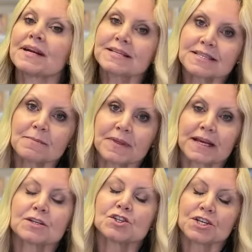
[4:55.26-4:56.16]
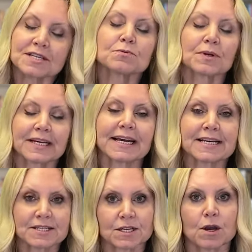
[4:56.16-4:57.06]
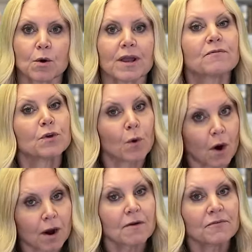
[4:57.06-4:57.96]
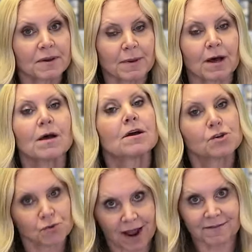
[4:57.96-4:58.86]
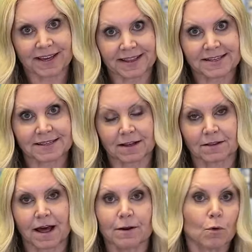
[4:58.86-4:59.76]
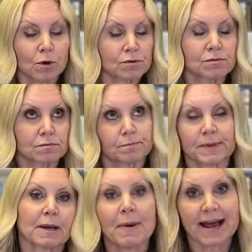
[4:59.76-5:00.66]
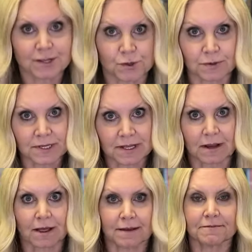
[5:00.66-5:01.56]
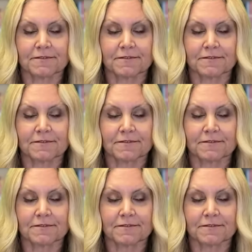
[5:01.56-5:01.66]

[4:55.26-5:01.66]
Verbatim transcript: it is something just really nice to know if you are a female driving in the slug lot or being a passenger in this one, lot in